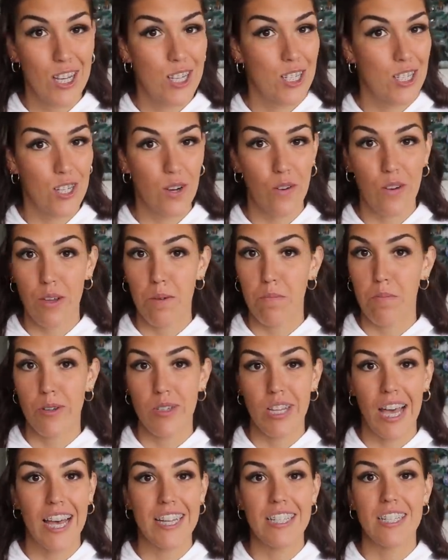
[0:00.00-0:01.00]
sodium,
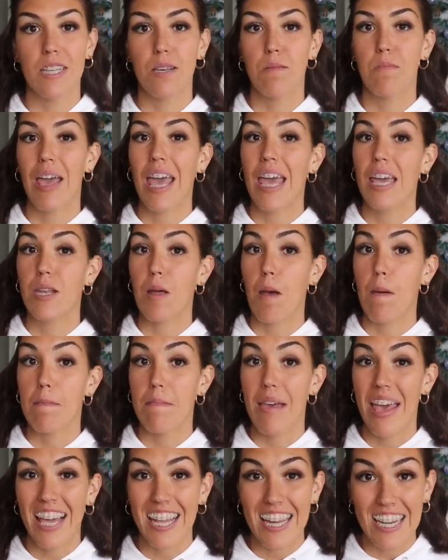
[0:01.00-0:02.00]
potassium, and
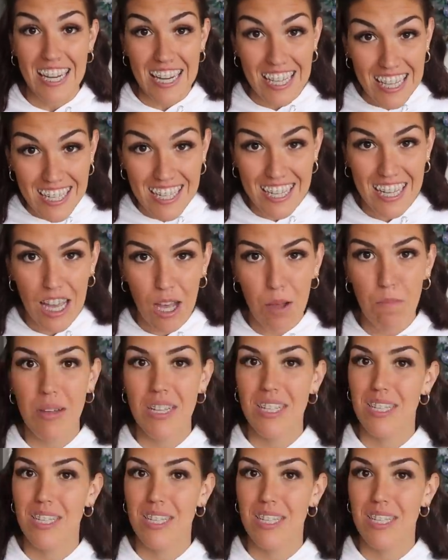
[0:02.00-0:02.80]
magnesium